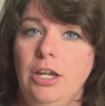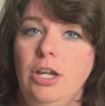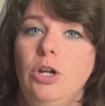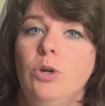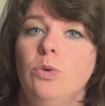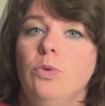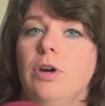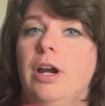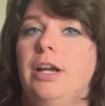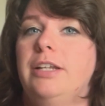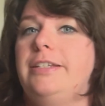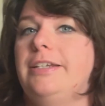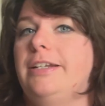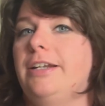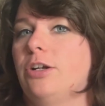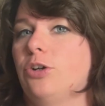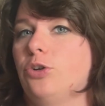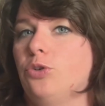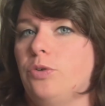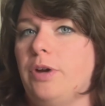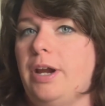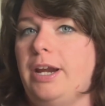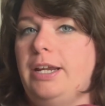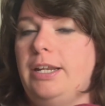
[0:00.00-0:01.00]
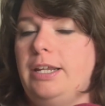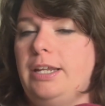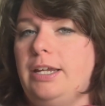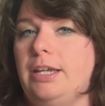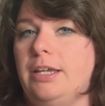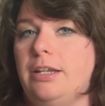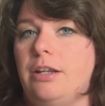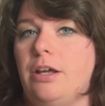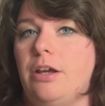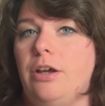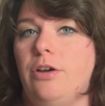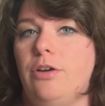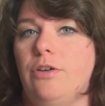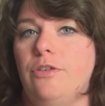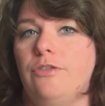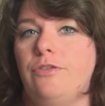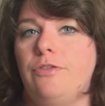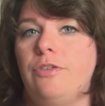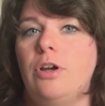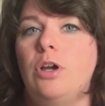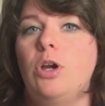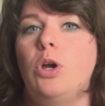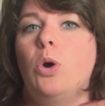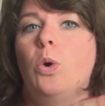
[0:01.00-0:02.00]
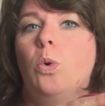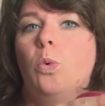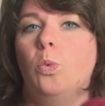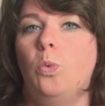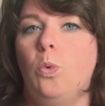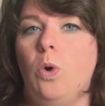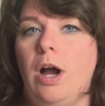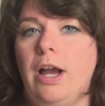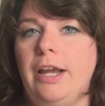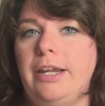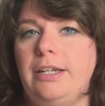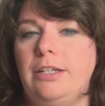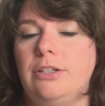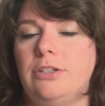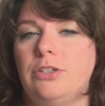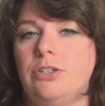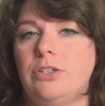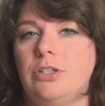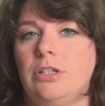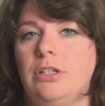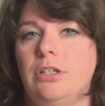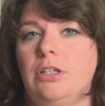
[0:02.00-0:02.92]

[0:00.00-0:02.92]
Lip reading: where I did a gradient of white,